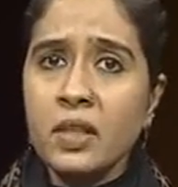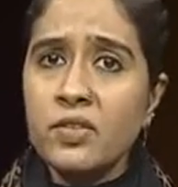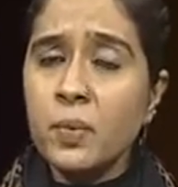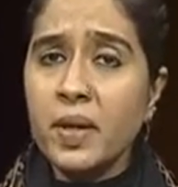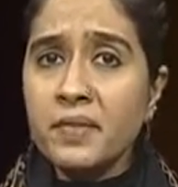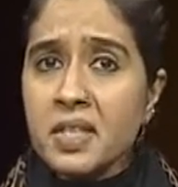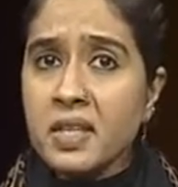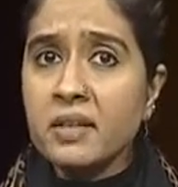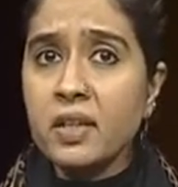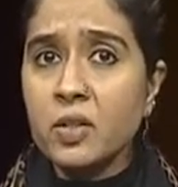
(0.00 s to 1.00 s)
so when we
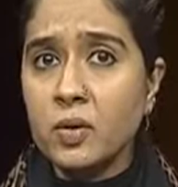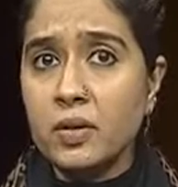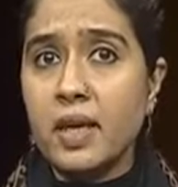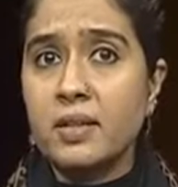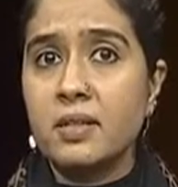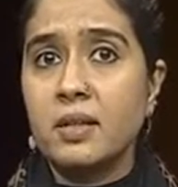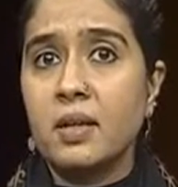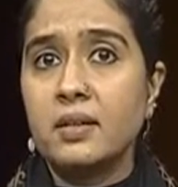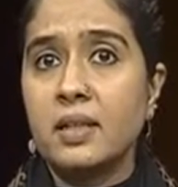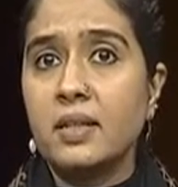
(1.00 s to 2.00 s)
say that that
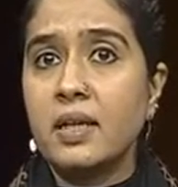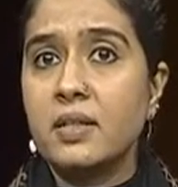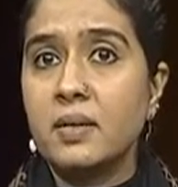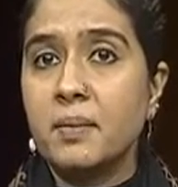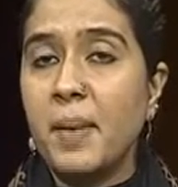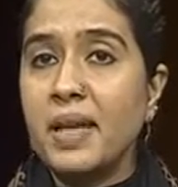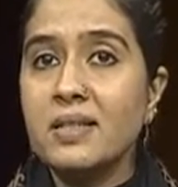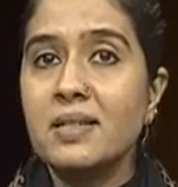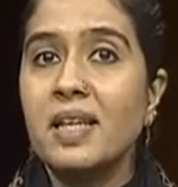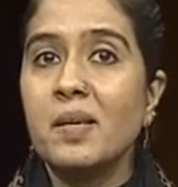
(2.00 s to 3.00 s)
uh, that that
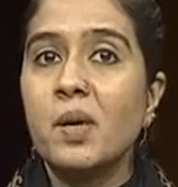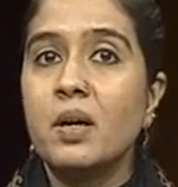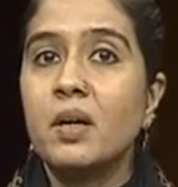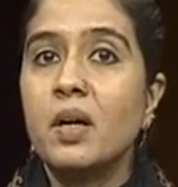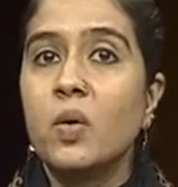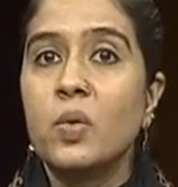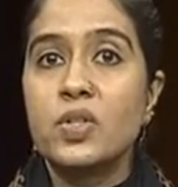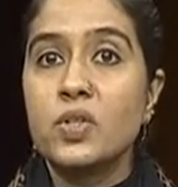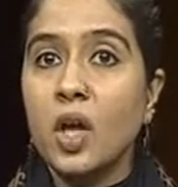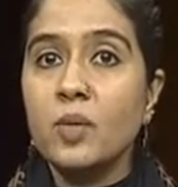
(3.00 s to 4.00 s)
men's labor
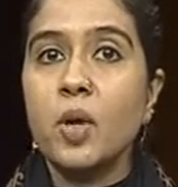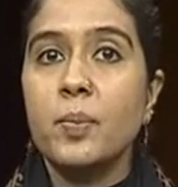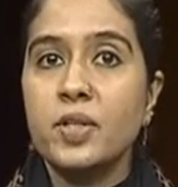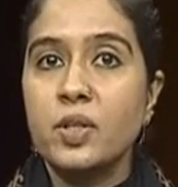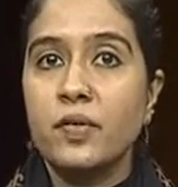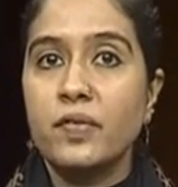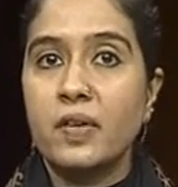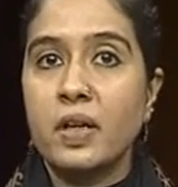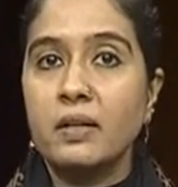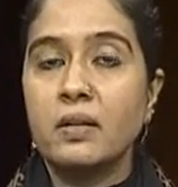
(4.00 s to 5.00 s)
was not property of
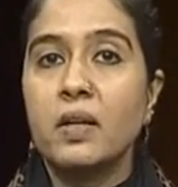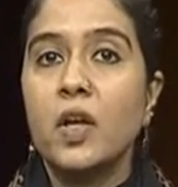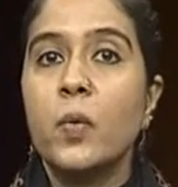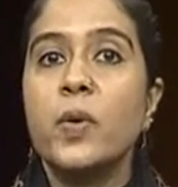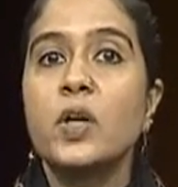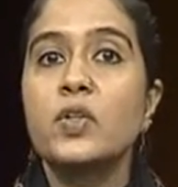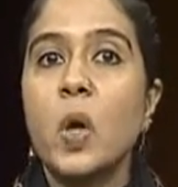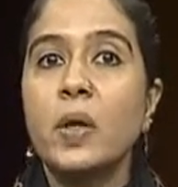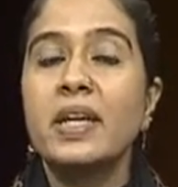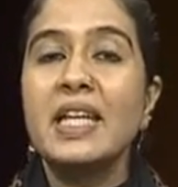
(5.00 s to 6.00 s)
another, we are
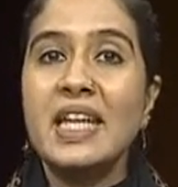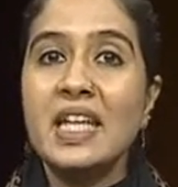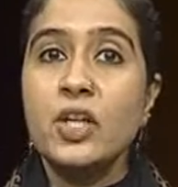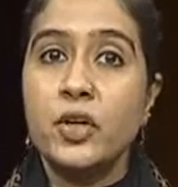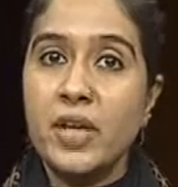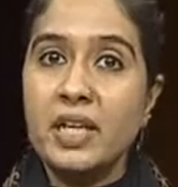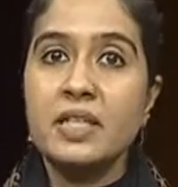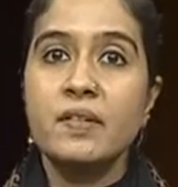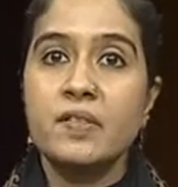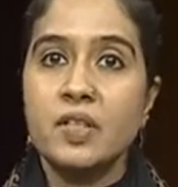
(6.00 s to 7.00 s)
talking in
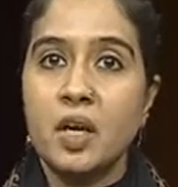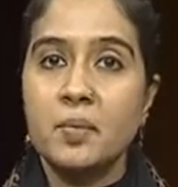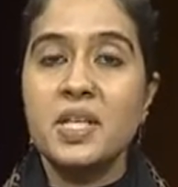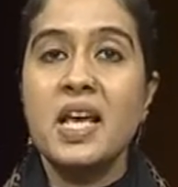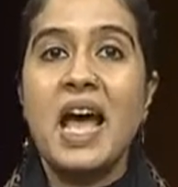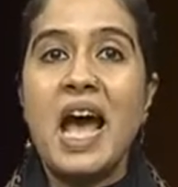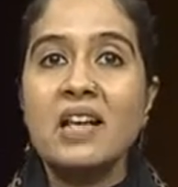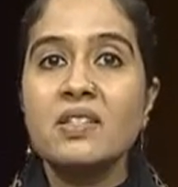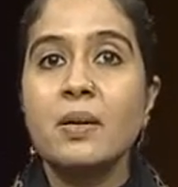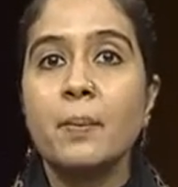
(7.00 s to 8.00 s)
relative terms
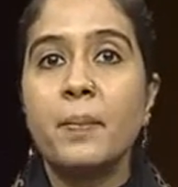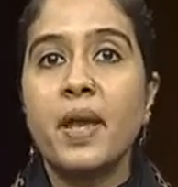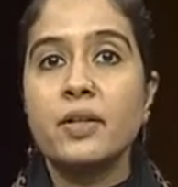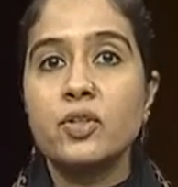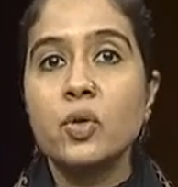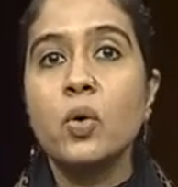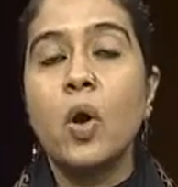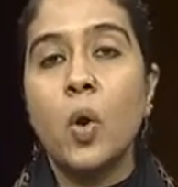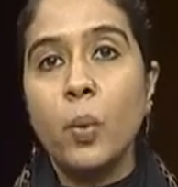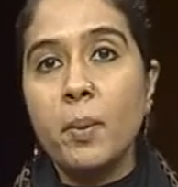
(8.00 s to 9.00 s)
as compared to
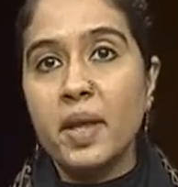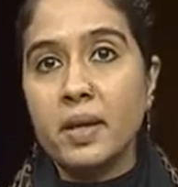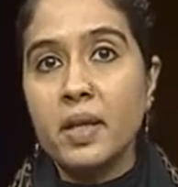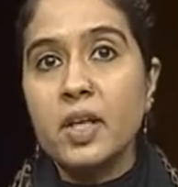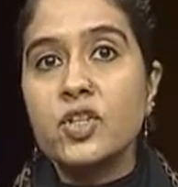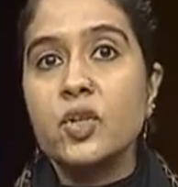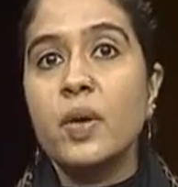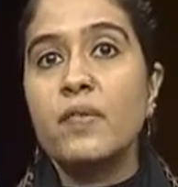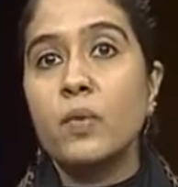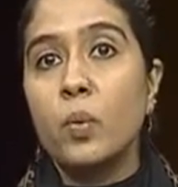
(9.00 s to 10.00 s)
women. So
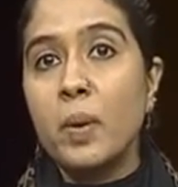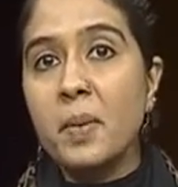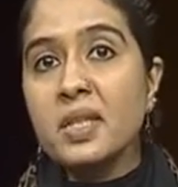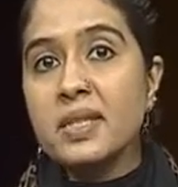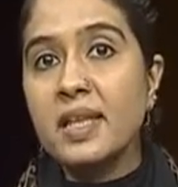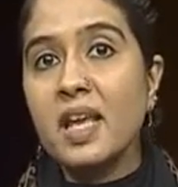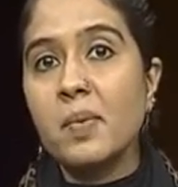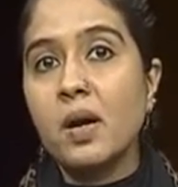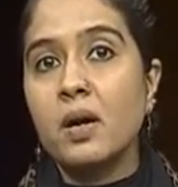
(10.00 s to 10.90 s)
if women's labor